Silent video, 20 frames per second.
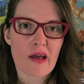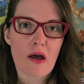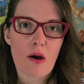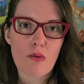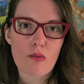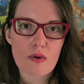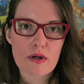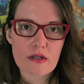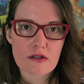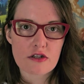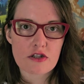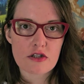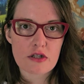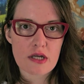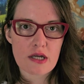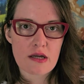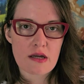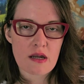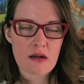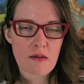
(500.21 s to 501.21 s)
which
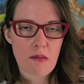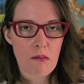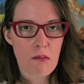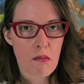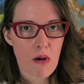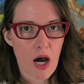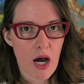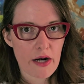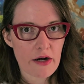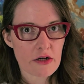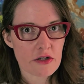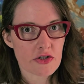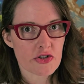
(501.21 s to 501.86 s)
in modern